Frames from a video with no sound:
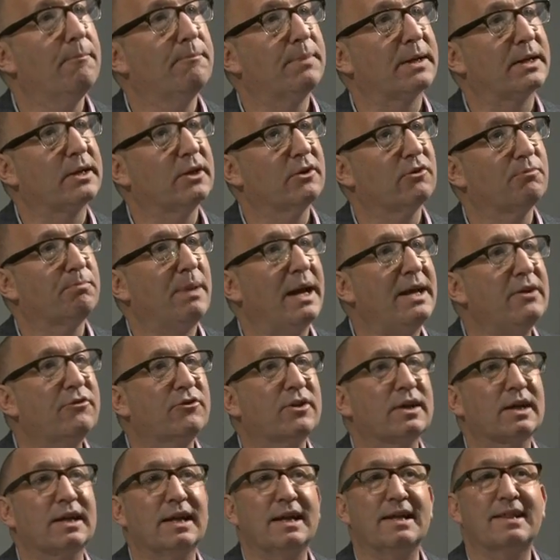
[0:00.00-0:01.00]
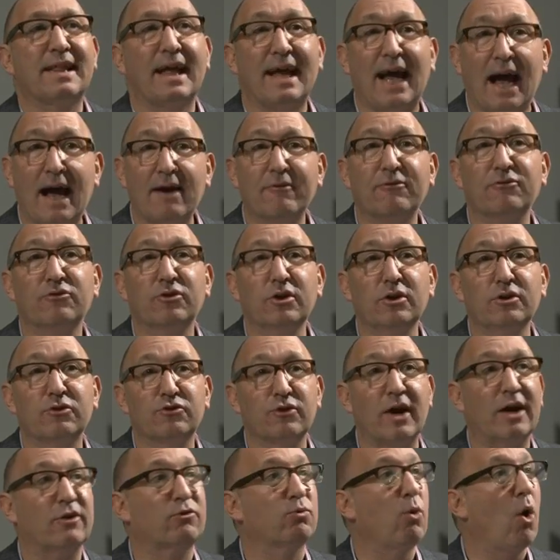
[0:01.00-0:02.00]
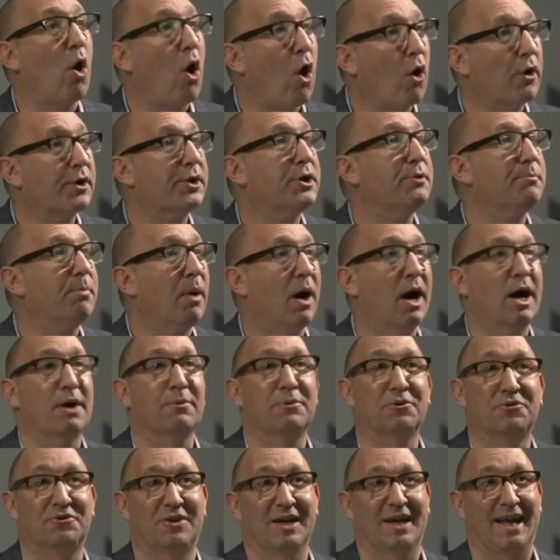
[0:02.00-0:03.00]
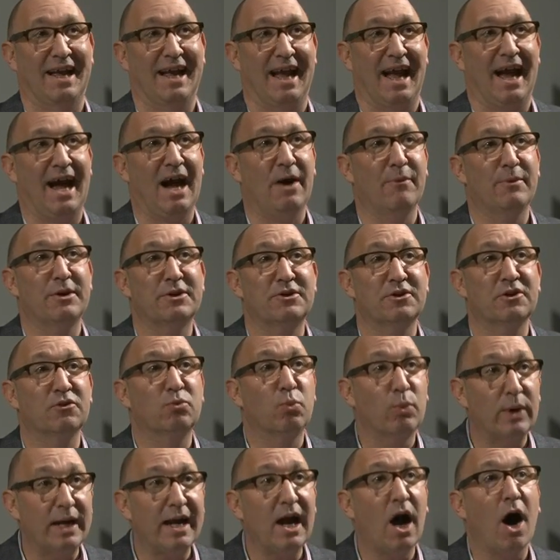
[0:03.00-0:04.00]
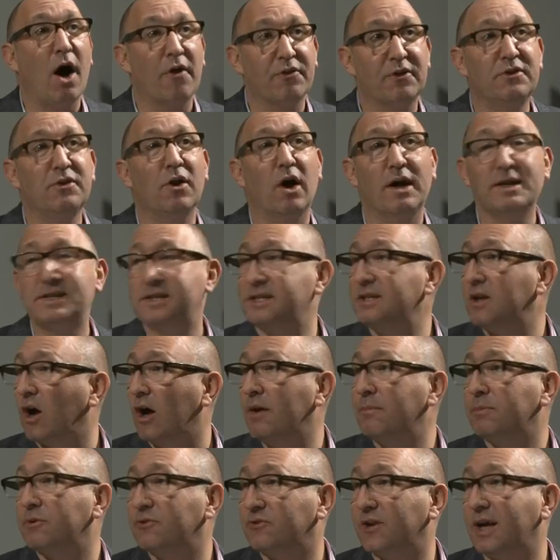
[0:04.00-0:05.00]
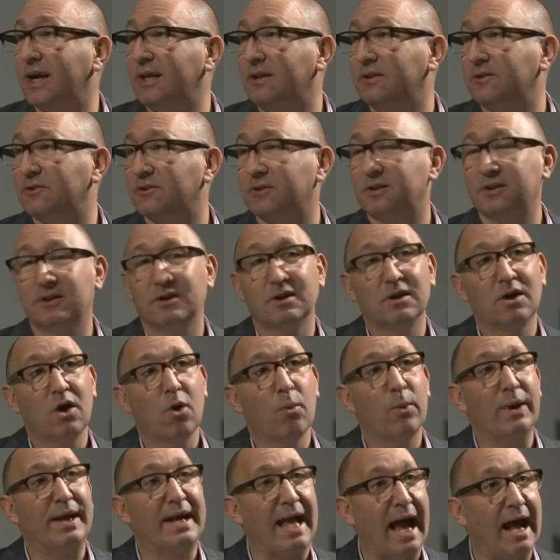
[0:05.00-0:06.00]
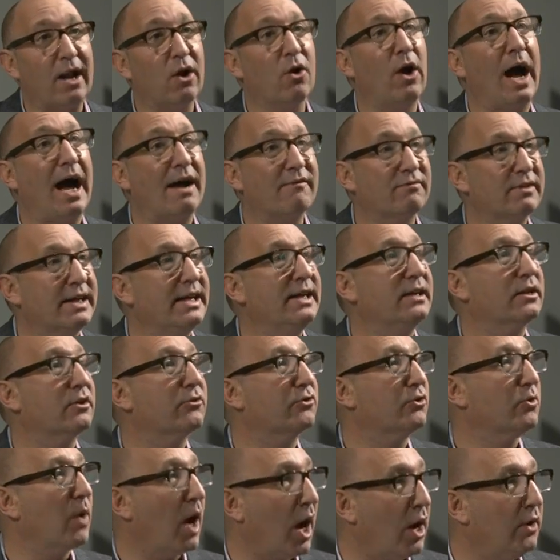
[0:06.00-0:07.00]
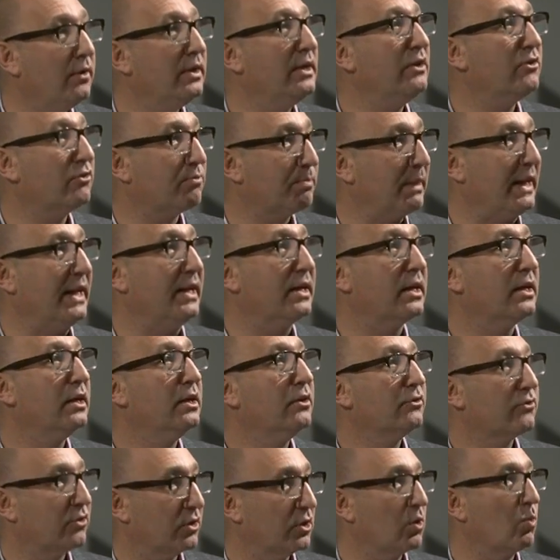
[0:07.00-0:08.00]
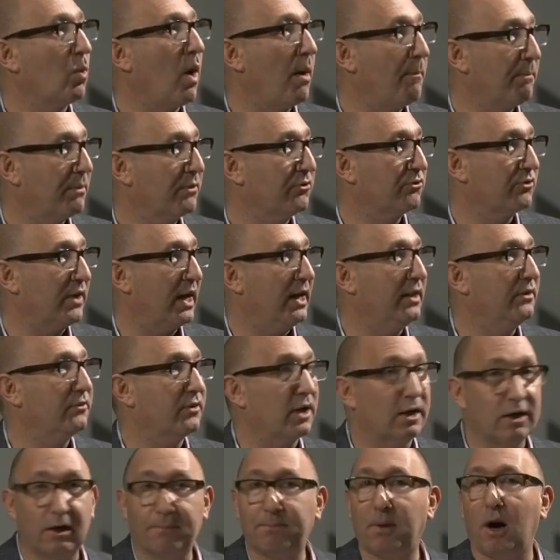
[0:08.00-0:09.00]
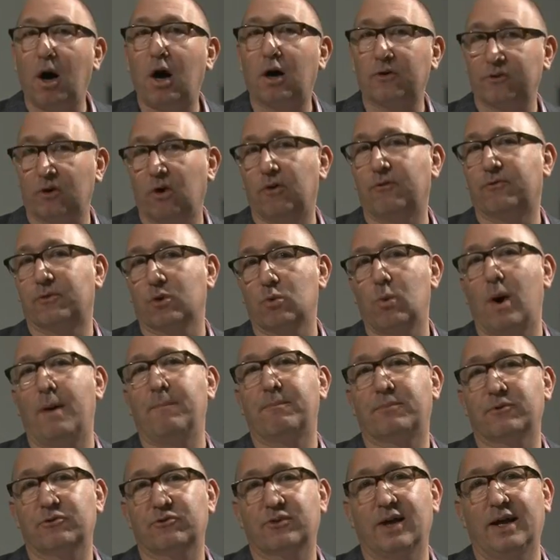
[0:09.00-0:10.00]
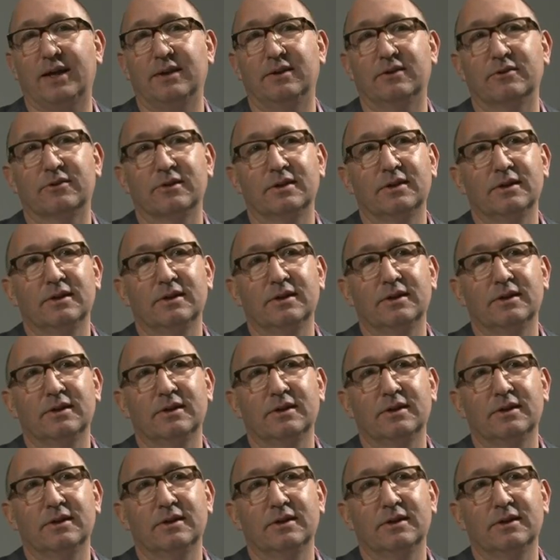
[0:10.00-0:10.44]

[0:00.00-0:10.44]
Because basically they have to address what Occupy was digging at, which is we are the 99%. We cannot have leaders who only speak to the 1% and are part of the 1%.